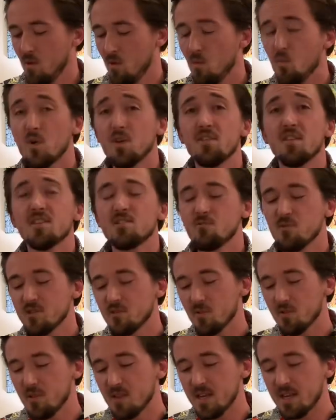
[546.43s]
When this was
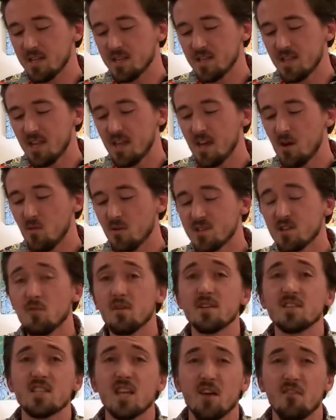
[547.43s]
released, it was
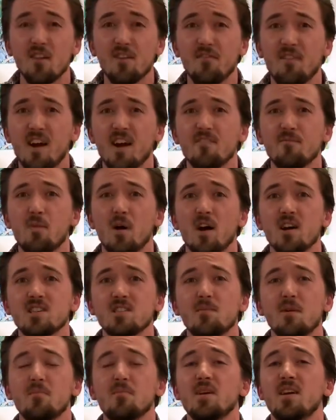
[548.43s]
only 75 bucks,
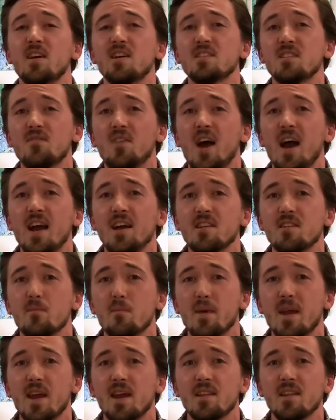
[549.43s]
but because of high
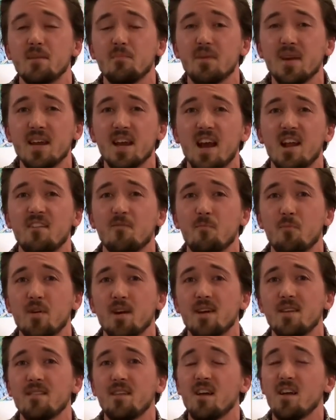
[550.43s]
demand and being out of
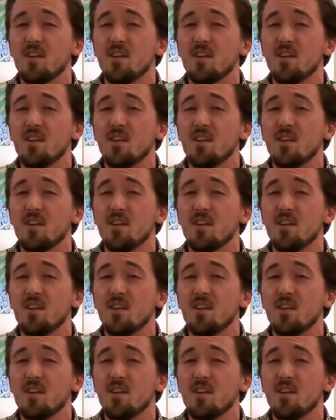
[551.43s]
print,